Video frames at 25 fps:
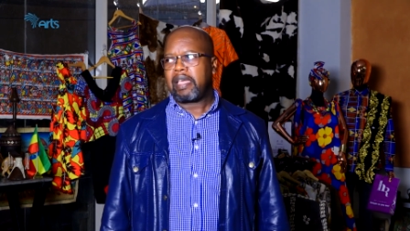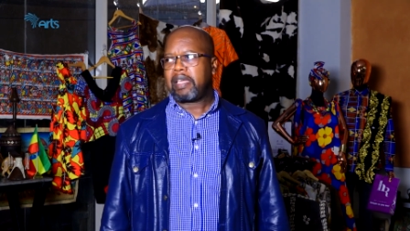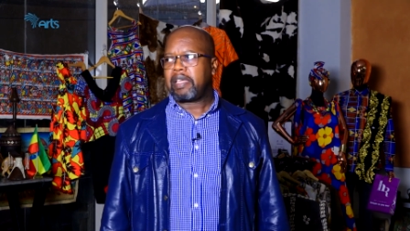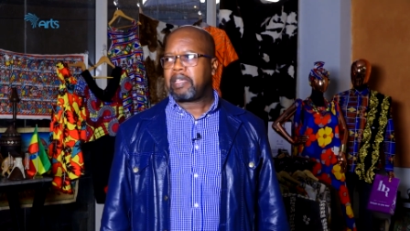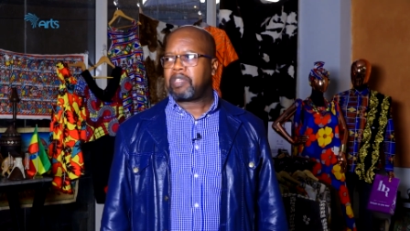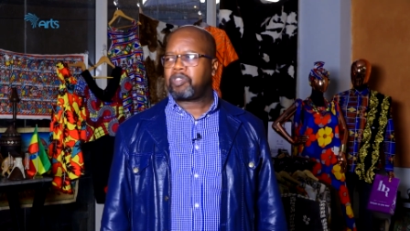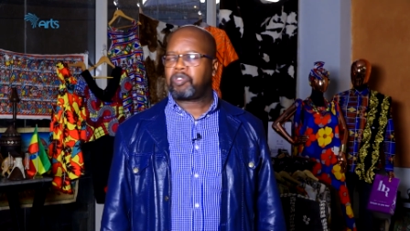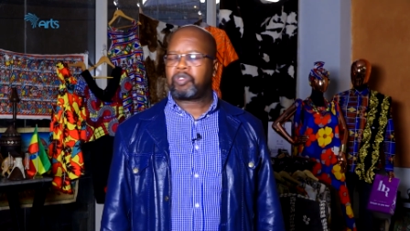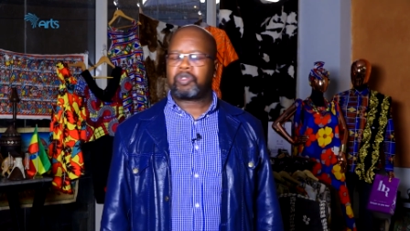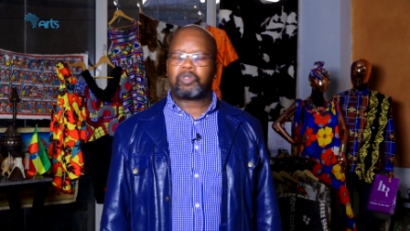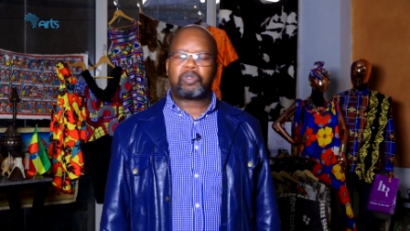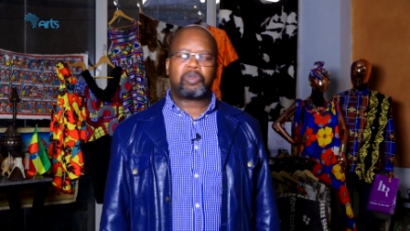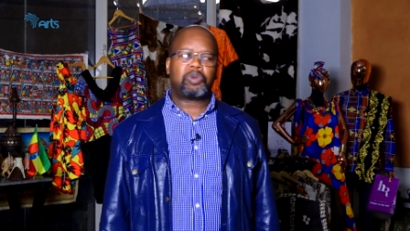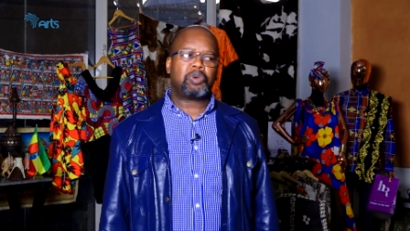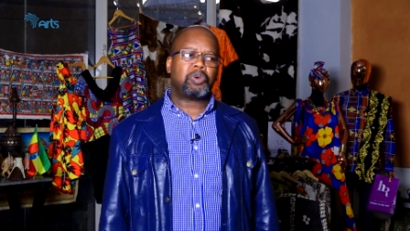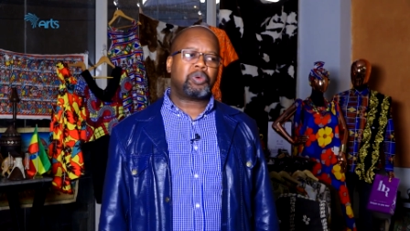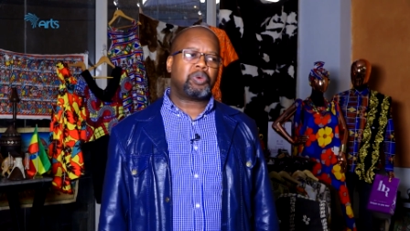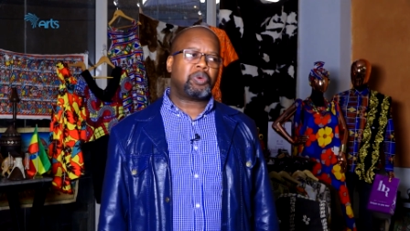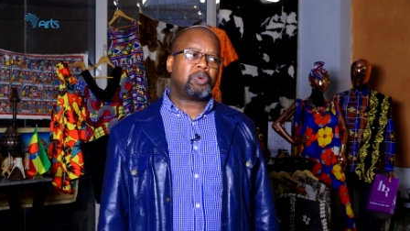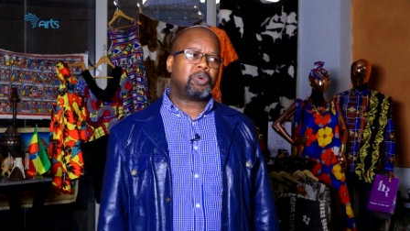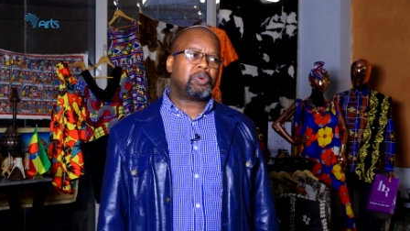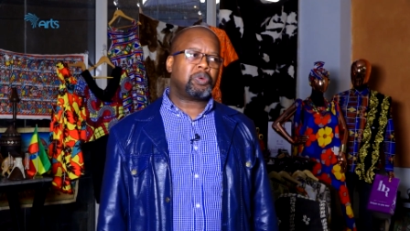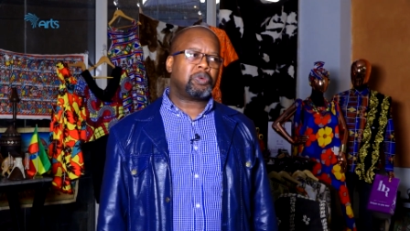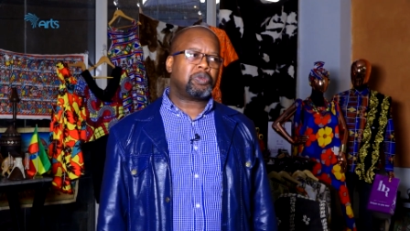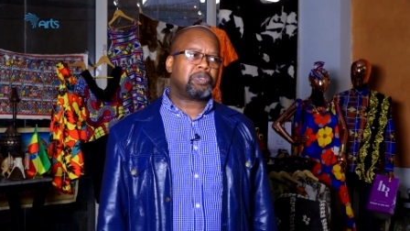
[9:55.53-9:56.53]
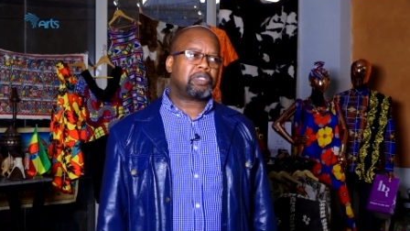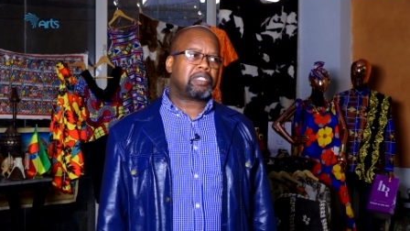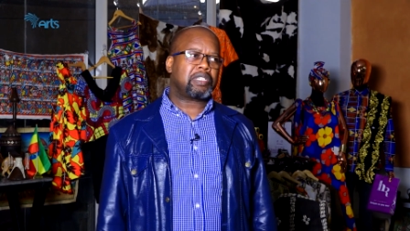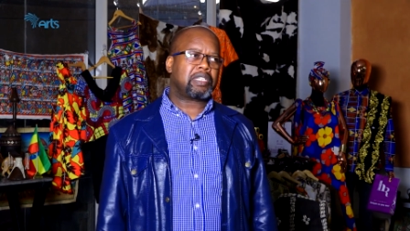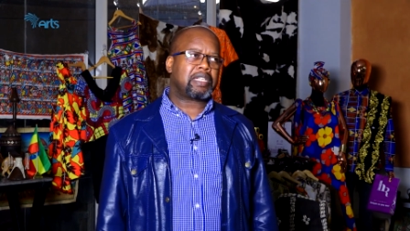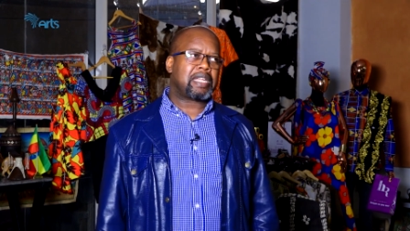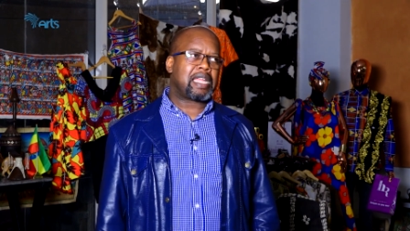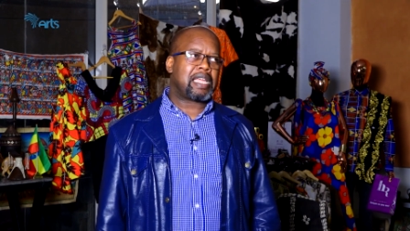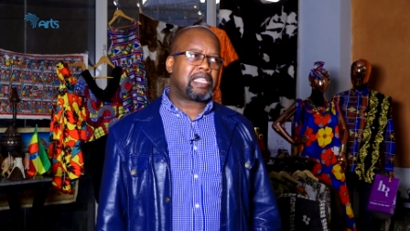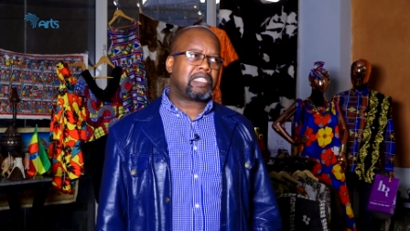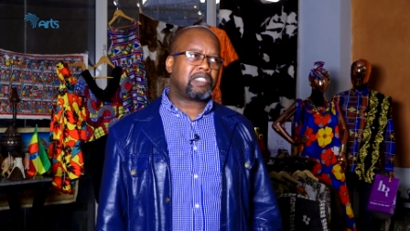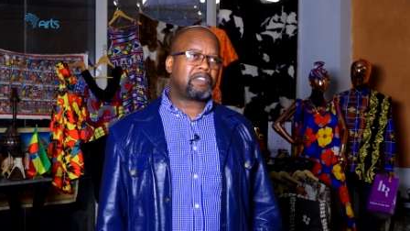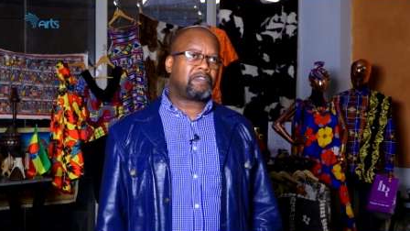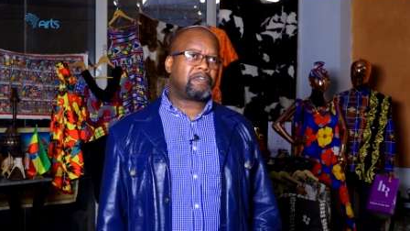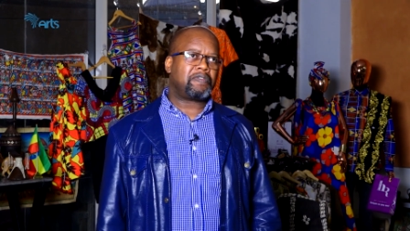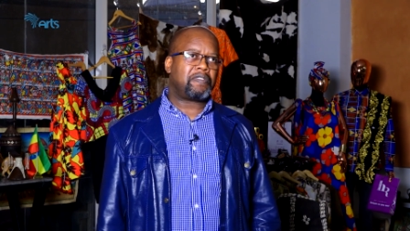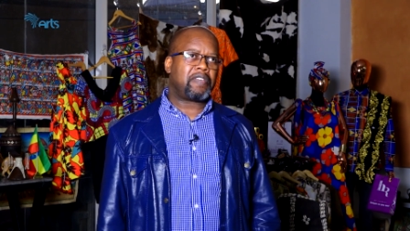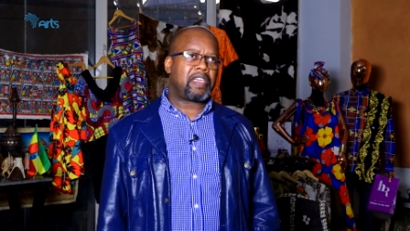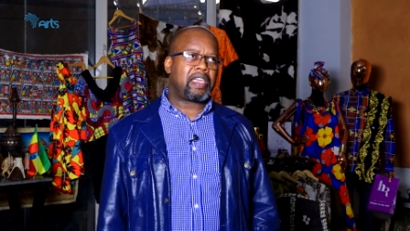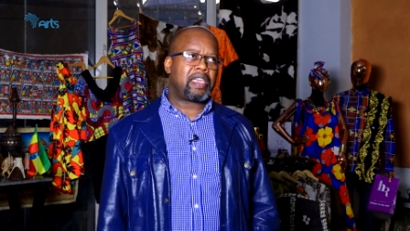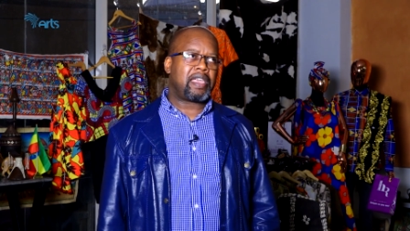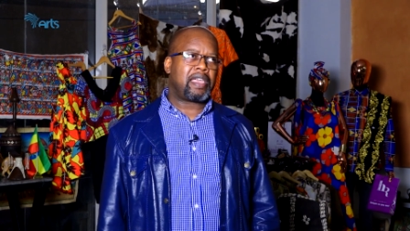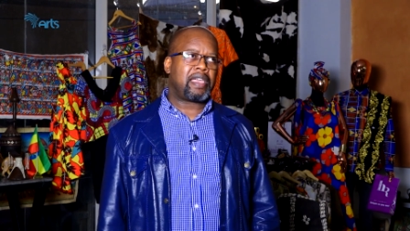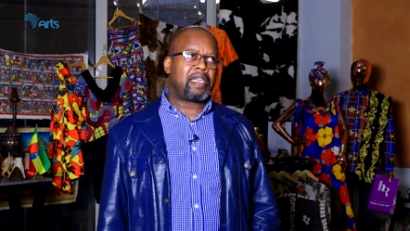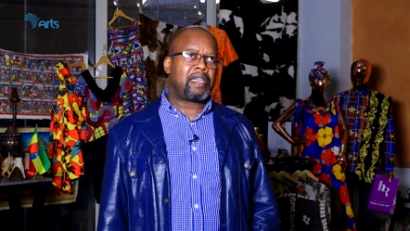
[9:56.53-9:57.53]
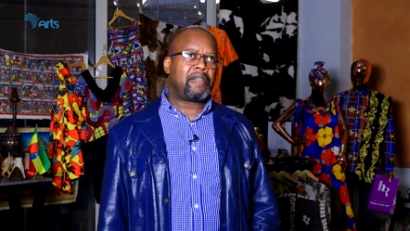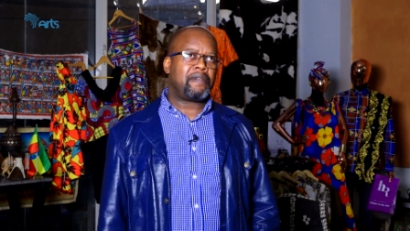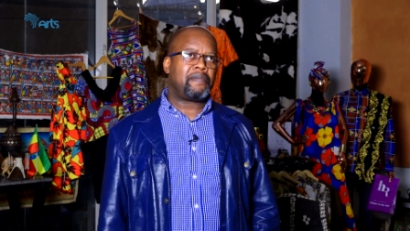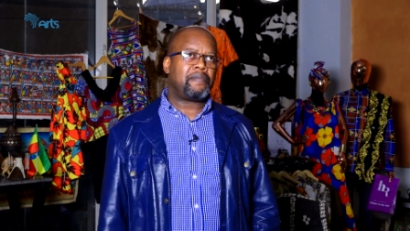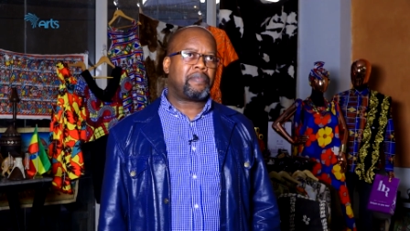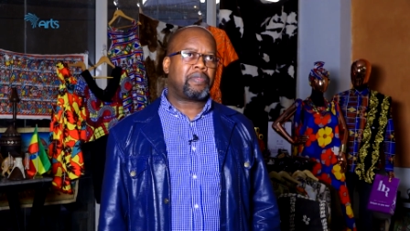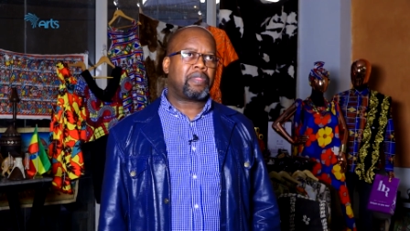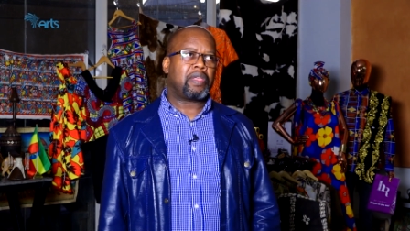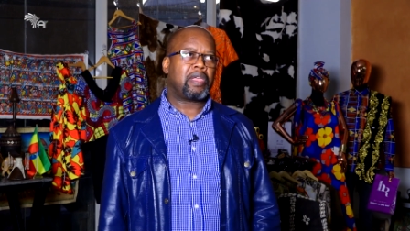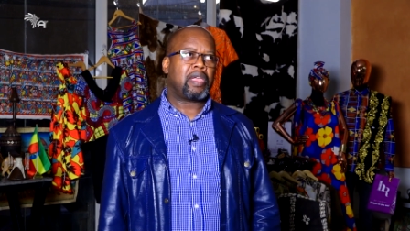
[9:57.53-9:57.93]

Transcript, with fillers: is to transfer